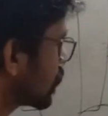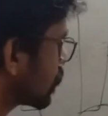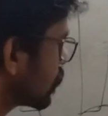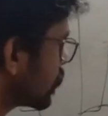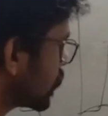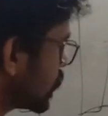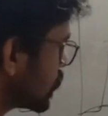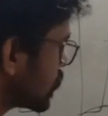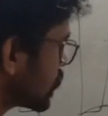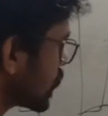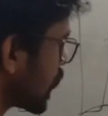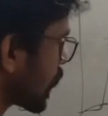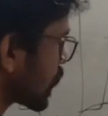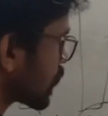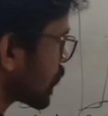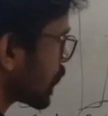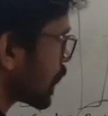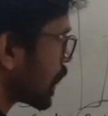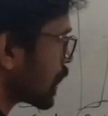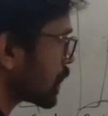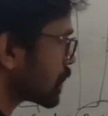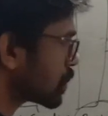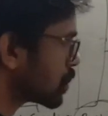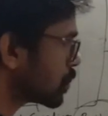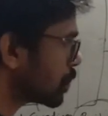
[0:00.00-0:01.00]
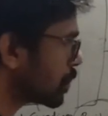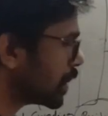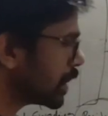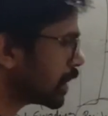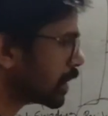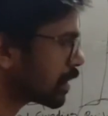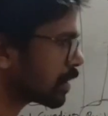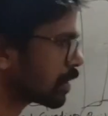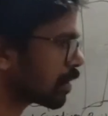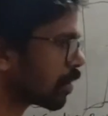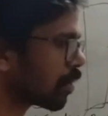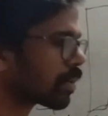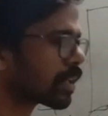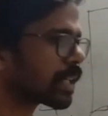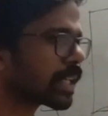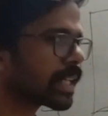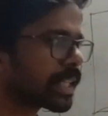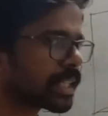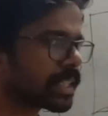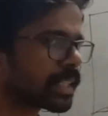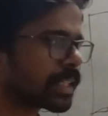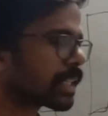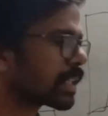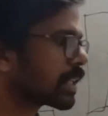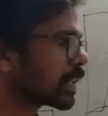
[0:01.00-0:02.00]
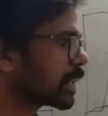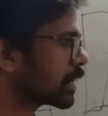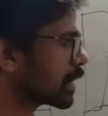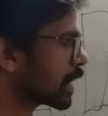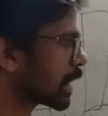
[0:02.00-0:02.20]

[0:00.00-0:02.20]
So these data has to be correlated.